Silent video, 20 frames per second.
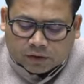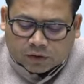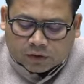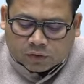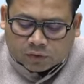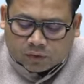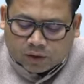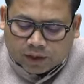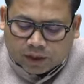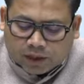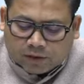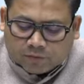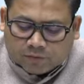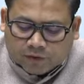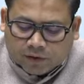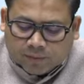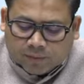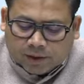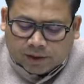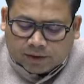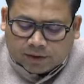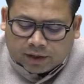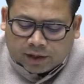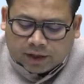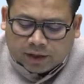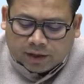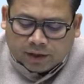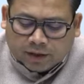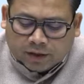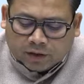So
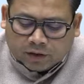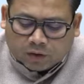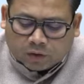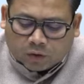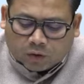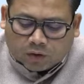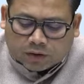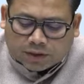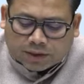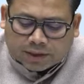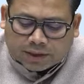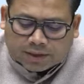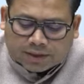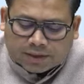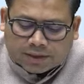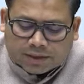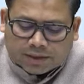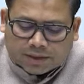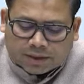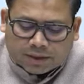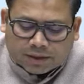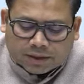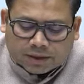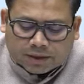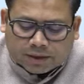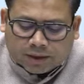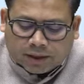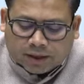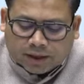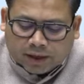inflammatory toxins,
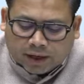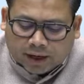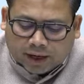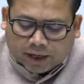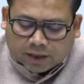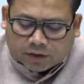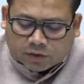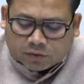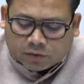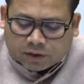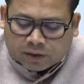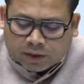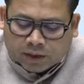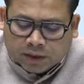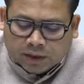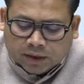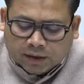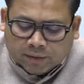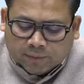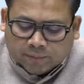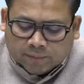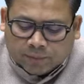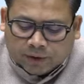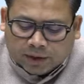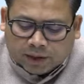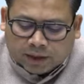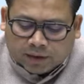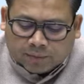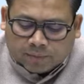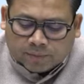they actually
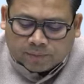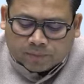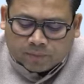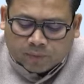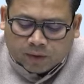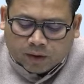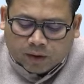build up.